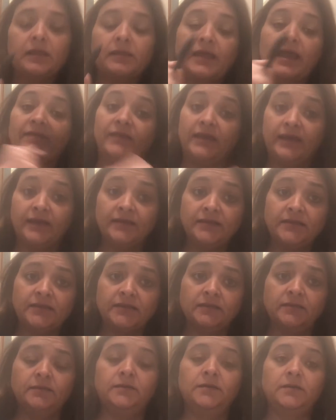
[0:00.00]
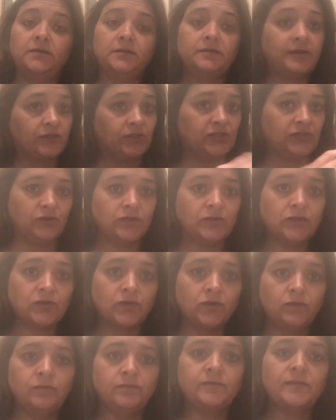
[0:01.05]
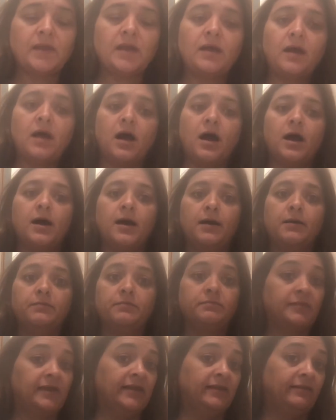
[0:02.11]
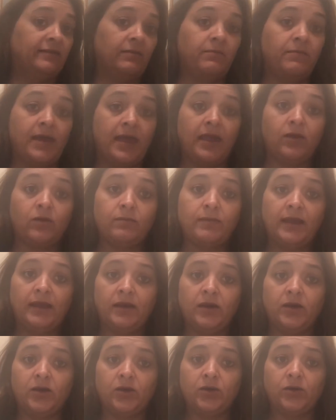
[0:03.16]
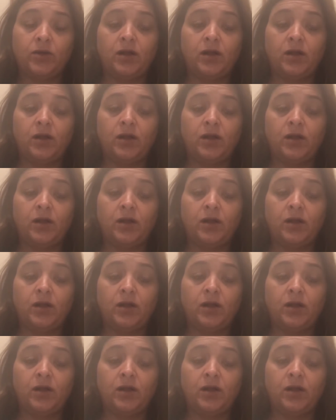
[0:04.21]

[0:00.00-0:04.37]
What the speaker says: They have kids. They're still in school. Kids that may or may not go to